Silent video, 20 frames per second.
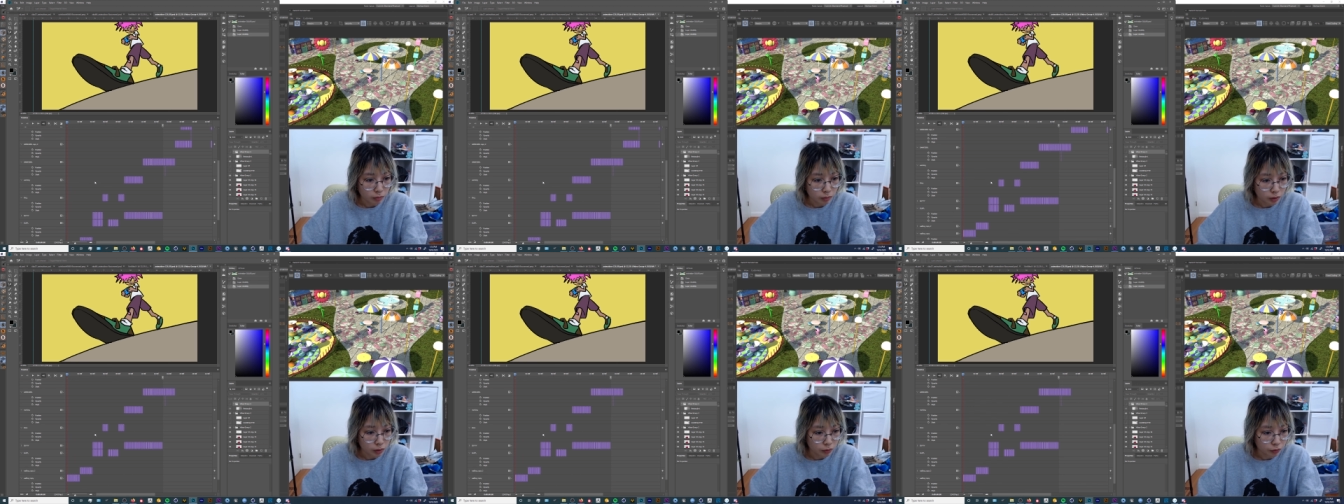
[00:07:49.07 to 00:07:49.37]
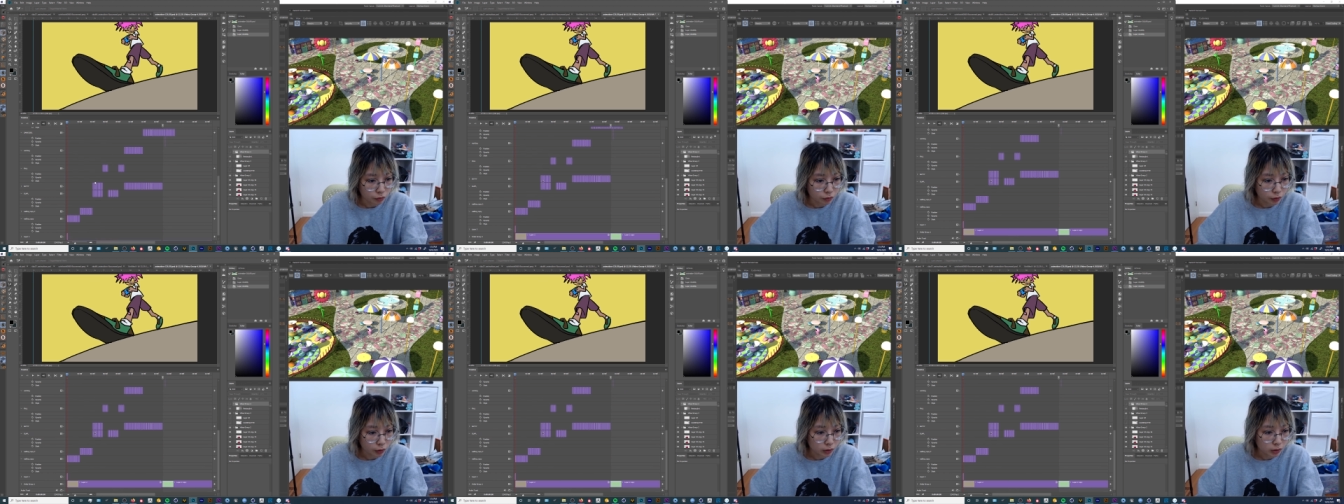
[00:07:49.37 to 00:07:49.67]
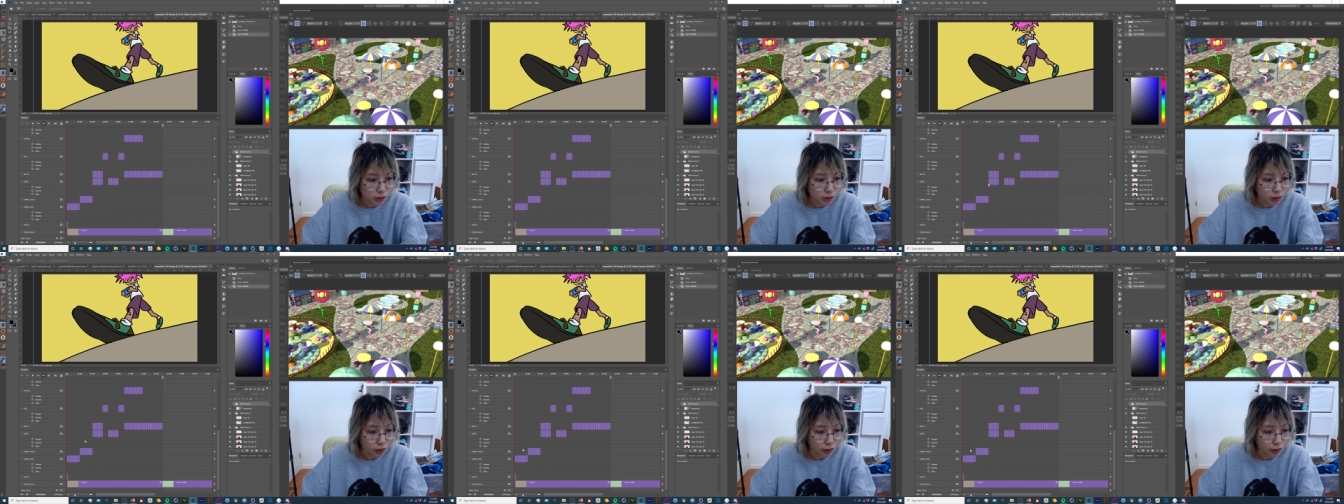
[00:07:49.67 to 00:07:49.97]
The
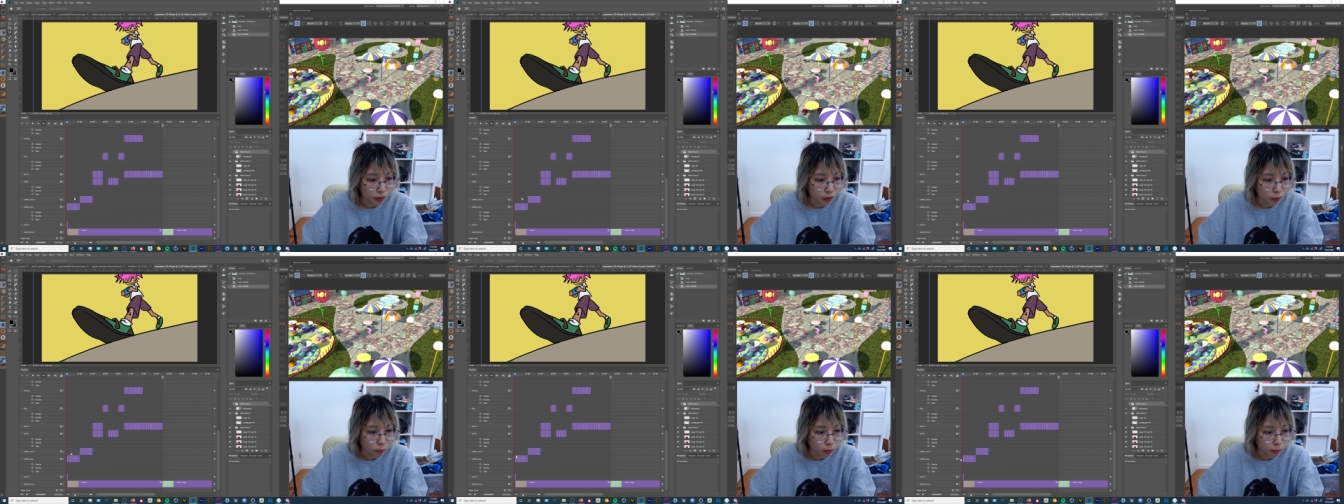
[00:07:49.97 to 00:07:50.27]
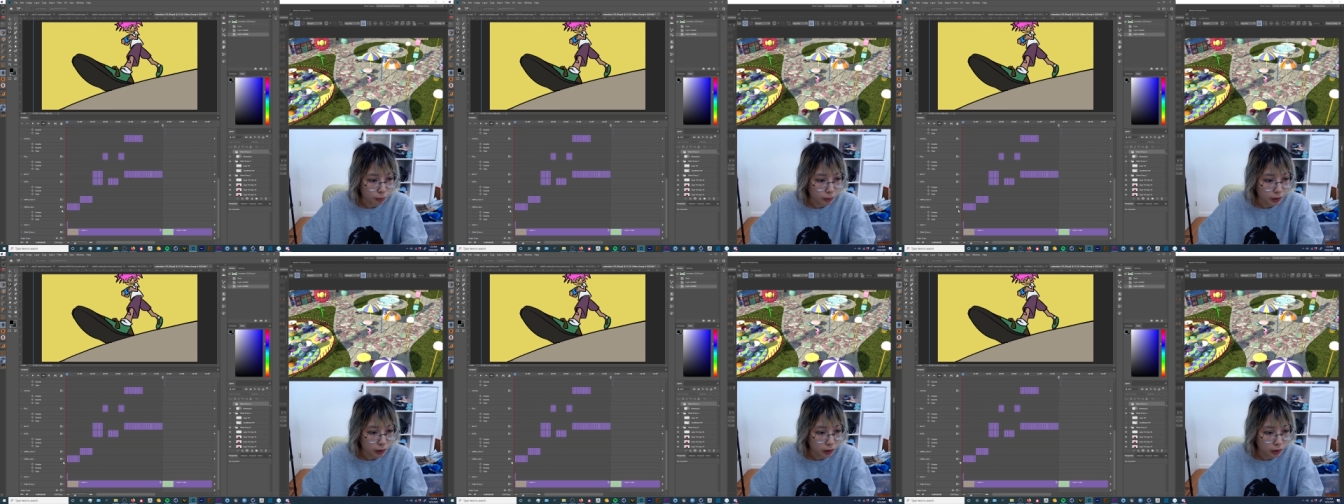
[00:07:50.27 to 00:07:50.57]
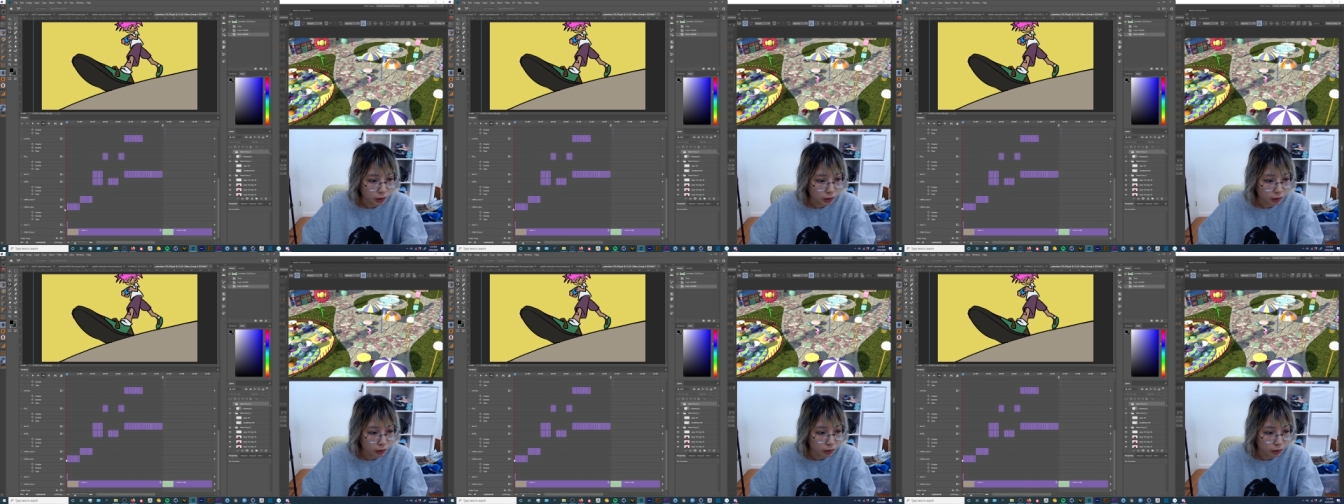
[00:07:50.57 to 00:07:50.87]
first layer would be
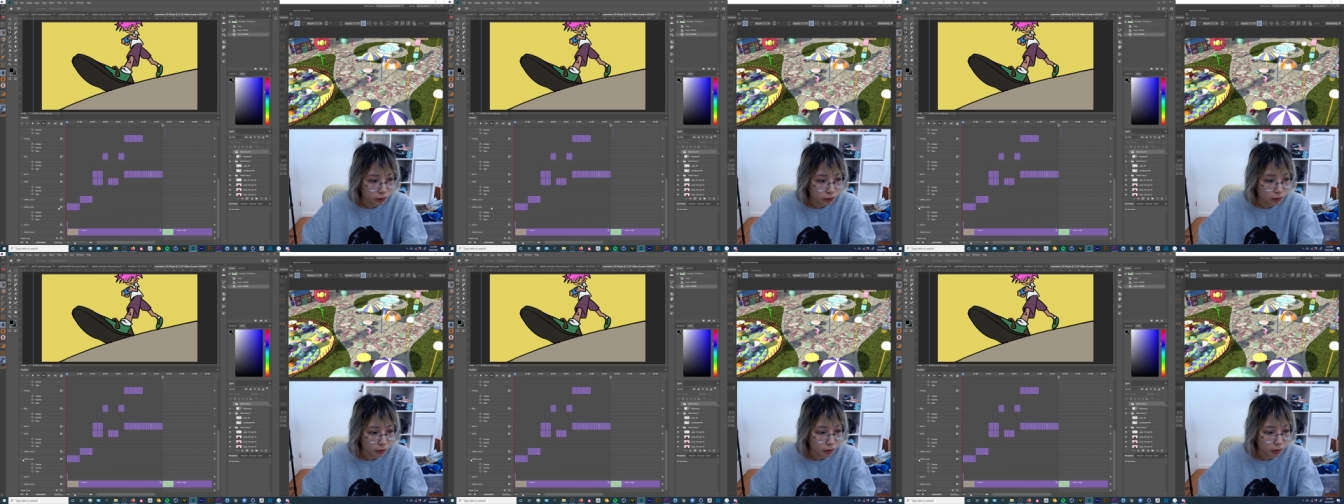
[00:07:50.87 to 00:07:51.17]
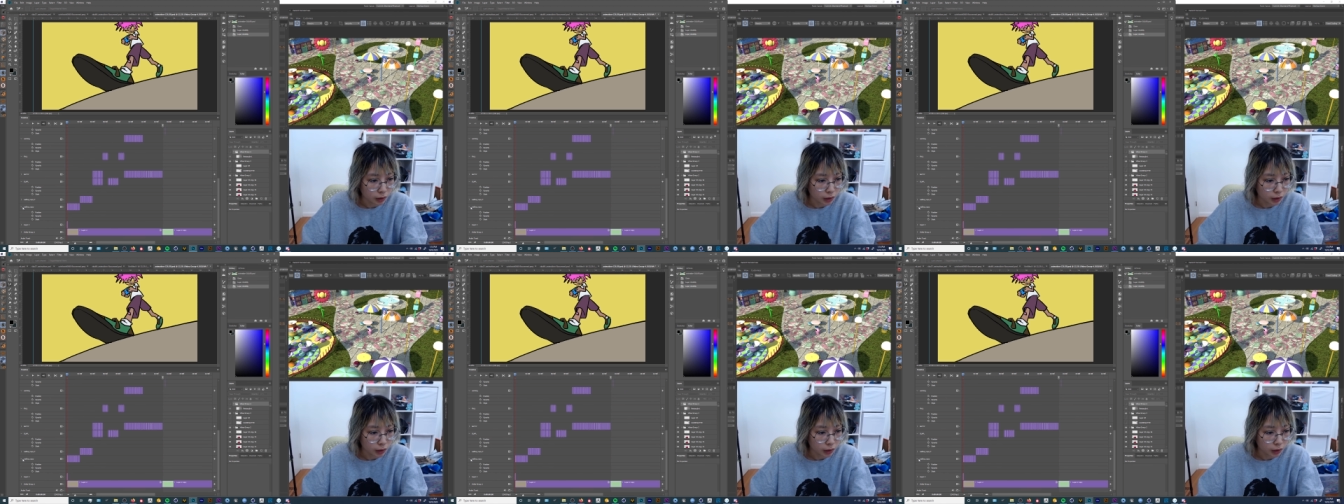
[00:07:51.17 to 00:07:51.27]
here,